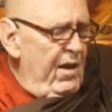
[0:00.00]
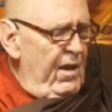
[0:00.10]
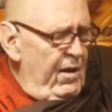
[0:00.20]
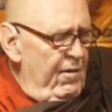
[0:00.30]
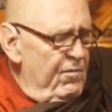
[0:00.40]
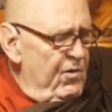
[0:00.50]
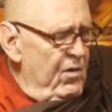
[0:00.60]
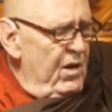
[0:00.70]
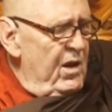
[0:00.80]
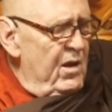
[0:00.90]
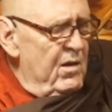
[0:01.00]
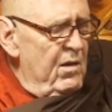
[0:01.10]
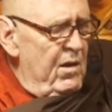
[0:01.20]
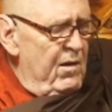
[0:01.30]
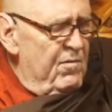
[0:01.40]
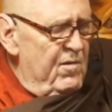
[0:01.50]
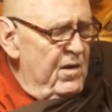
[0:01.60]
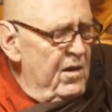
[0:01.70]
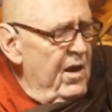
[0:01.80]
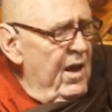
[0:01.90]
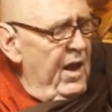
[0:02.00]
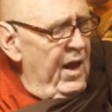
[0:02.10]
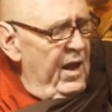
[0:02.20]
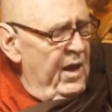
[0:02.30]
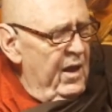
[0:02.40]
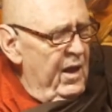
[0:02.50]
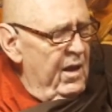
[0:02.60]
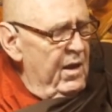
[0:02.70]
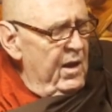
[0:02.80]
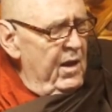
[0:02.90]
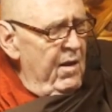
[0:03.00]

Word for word: after he had left, adding,